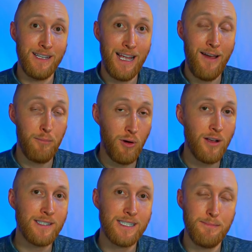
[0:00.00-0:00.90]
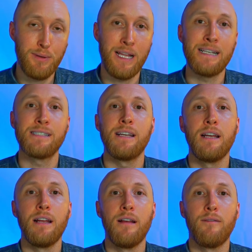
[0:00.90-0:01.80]
Have a process in place
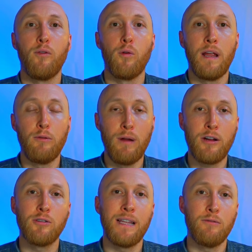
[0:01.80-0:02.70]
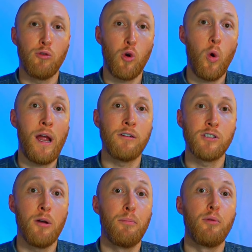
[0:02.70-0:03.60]
for a record that requires
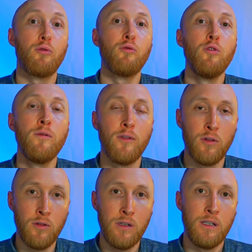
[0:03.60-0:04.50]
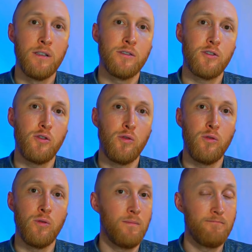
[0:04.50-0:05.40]
approval
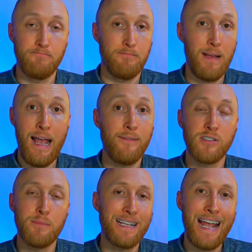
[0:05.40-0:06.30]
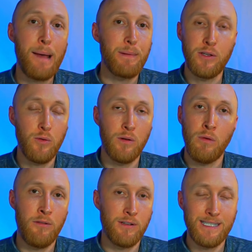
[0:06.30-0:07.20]
to have something happen to it,
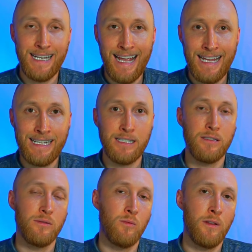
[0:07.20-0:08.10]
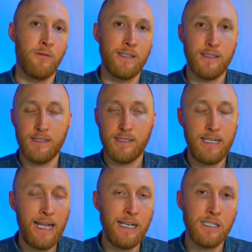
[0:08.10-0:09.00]
whether it's an edit, whether it's a
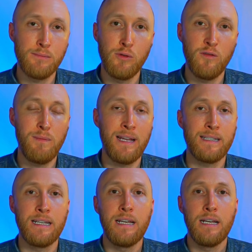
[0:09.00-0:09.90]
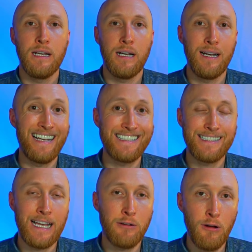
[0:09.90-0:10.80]
stage movement,
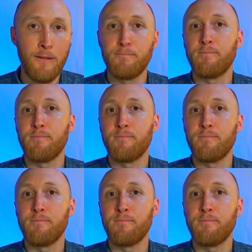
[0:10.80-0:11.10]
etc.